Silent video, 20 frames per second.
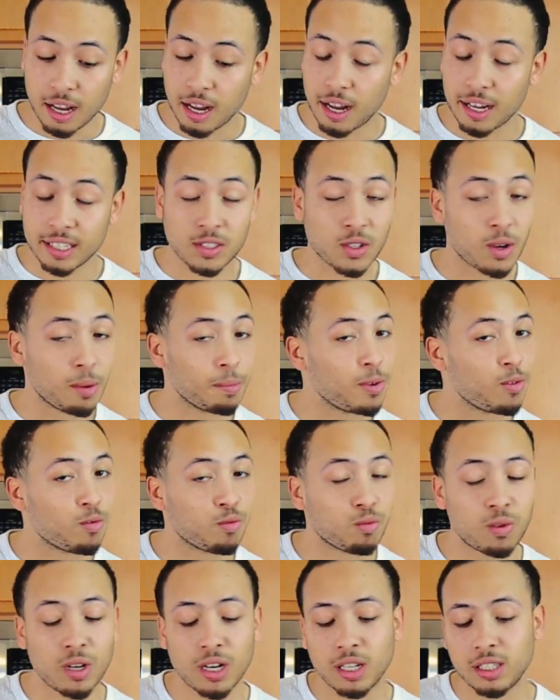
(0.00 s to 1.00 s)
Uh, it's going to be
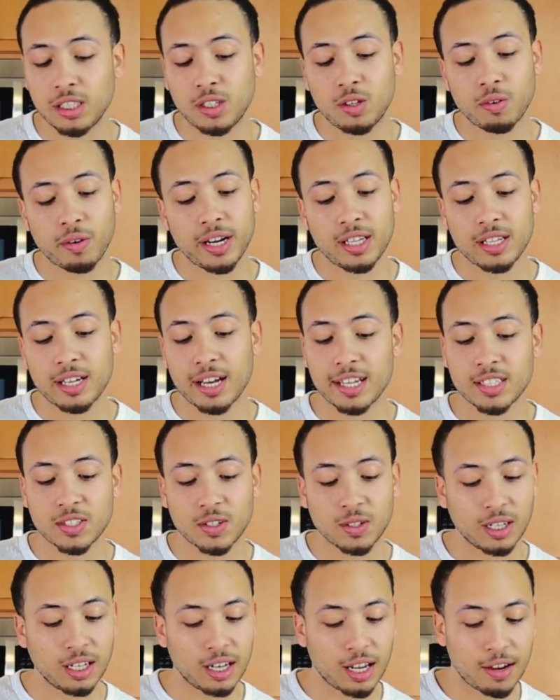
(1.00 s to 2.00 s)
really great. You guys are
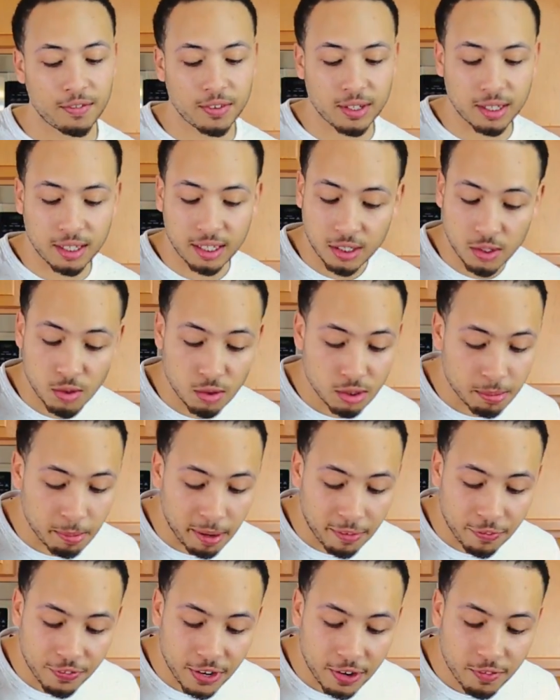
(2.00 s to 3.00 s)
going to love it. And using
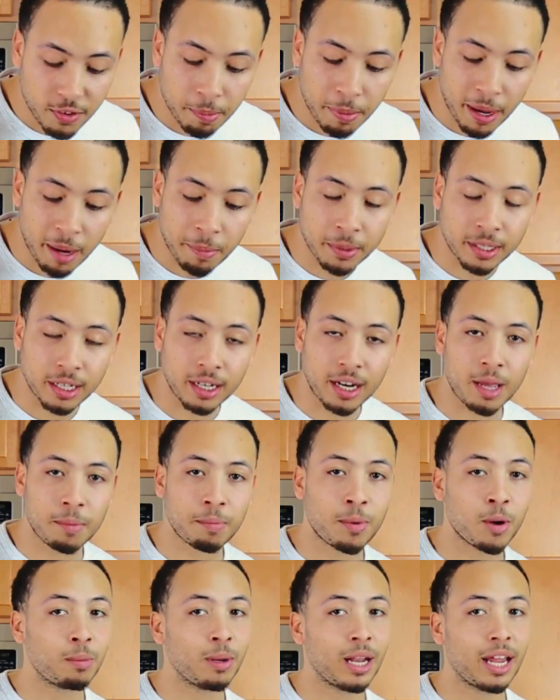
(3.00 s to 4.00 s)
my favorite pepper today,
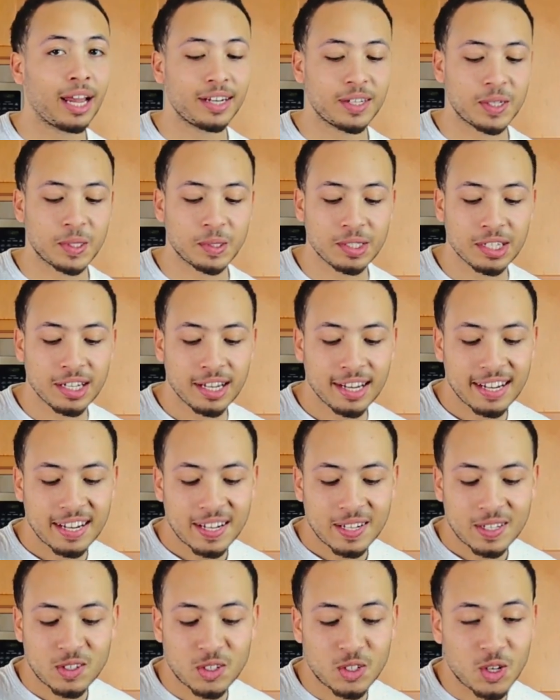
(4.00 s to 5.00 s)
poblanos.
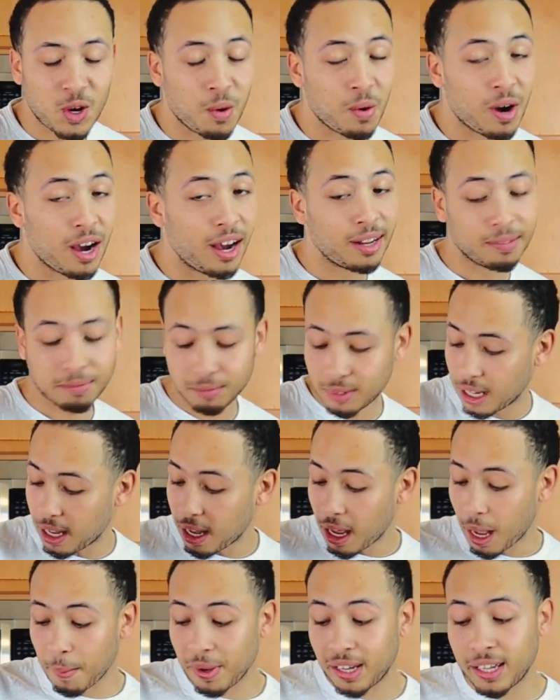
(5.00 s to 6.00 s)
So uh,
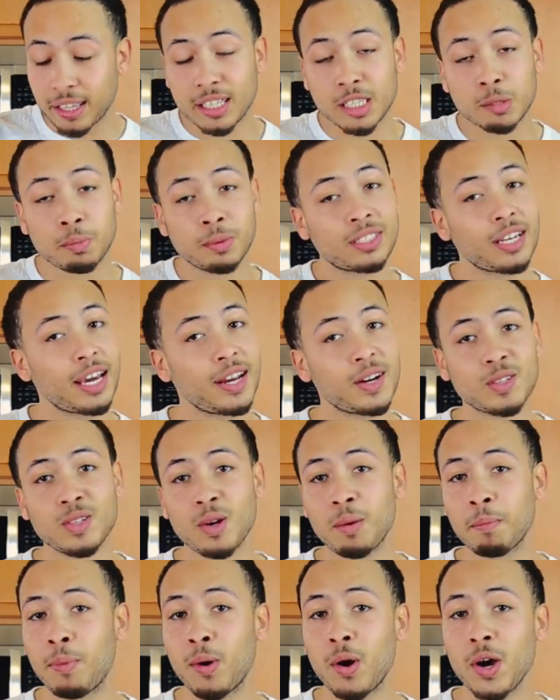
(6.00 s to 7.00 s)
I'm going to get these potatoes
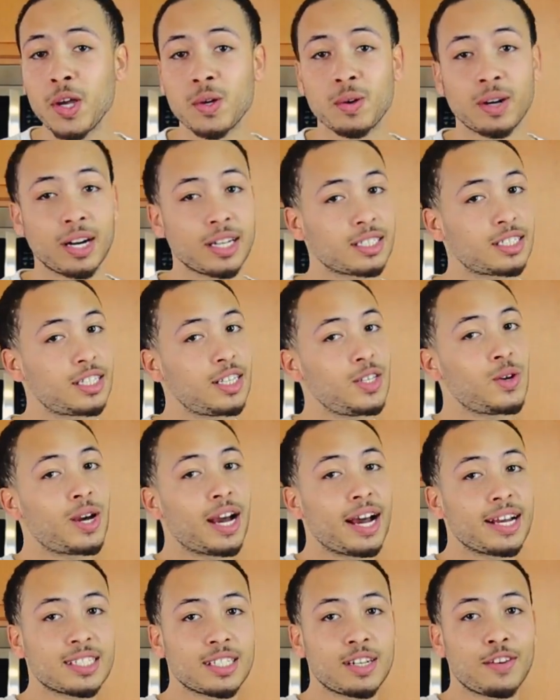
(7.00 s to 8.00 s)
on boil and I'll see you
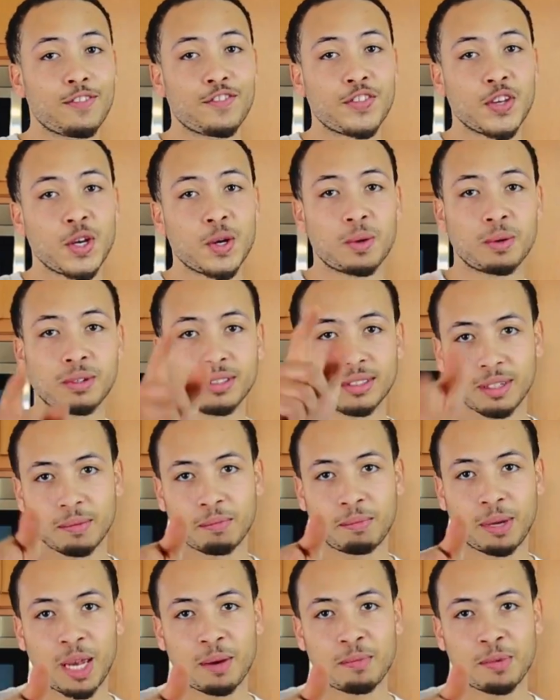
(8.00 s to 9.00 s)
guys in a few.
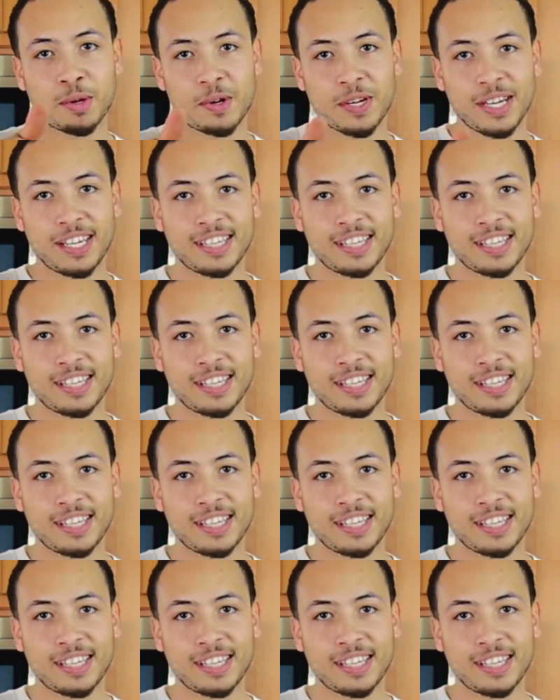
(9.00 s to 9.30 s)
Bambu